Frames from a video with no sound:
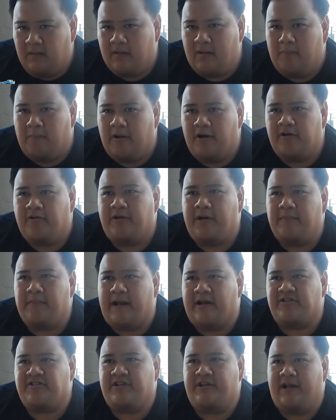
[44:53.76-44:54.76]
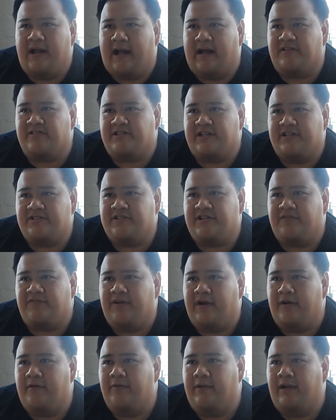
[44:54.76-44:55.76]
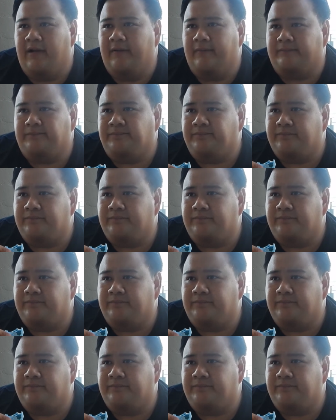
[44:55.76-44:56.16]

The buttercream actually accents it very well.